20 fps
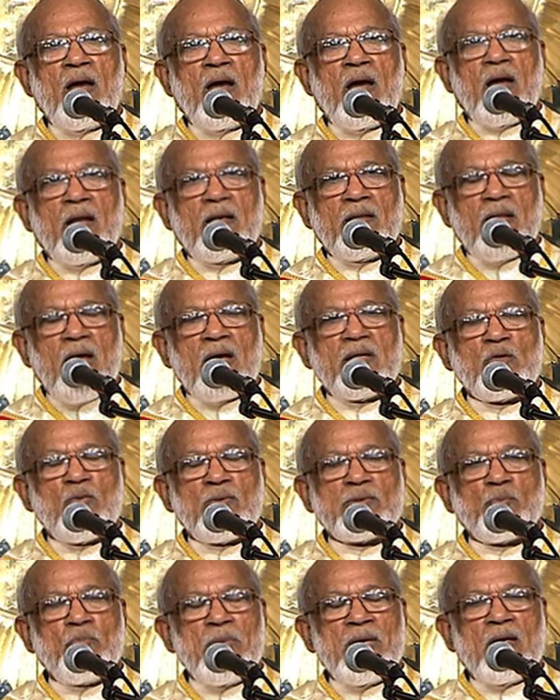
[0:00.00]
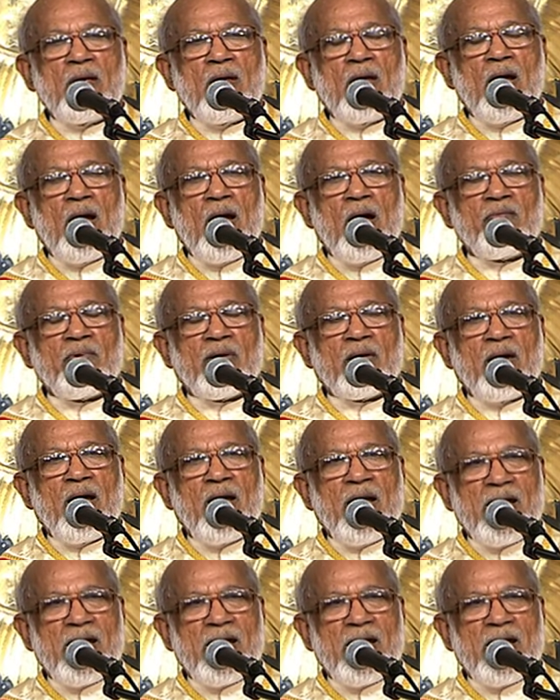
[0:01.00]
And that must be our